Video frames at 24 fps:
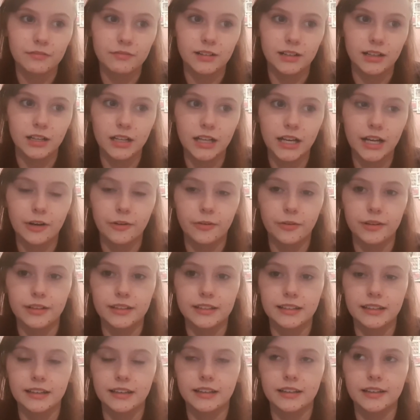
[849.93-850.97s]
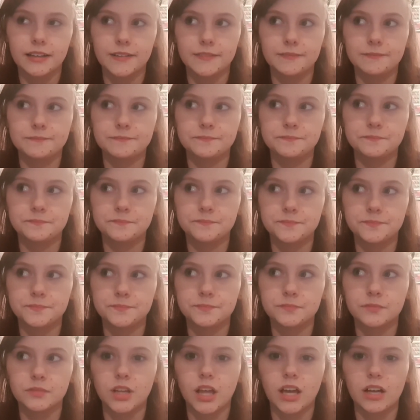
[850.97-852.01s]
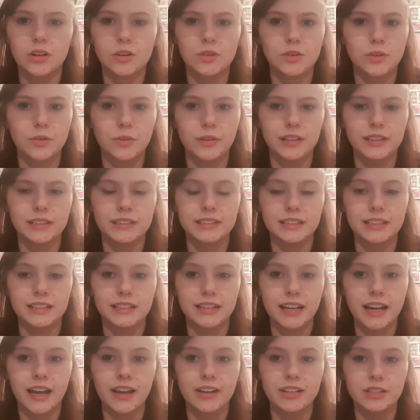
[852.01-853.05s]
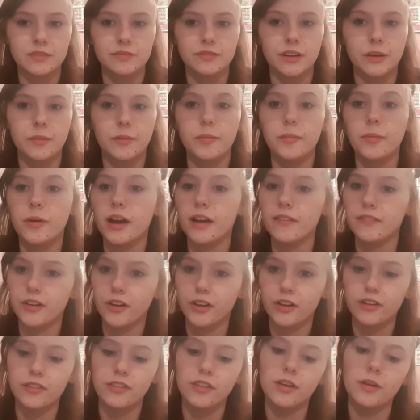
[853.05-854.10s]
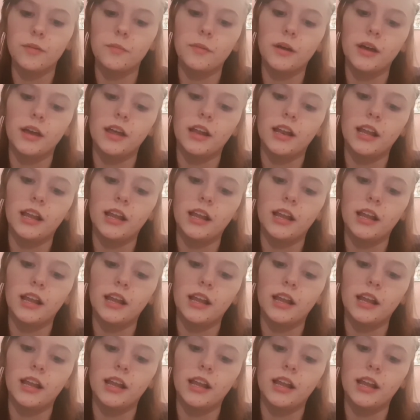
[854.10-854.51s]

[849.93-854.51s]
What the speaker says: Well, I know he's like, I don't know his entire gym family, but I've heard of them.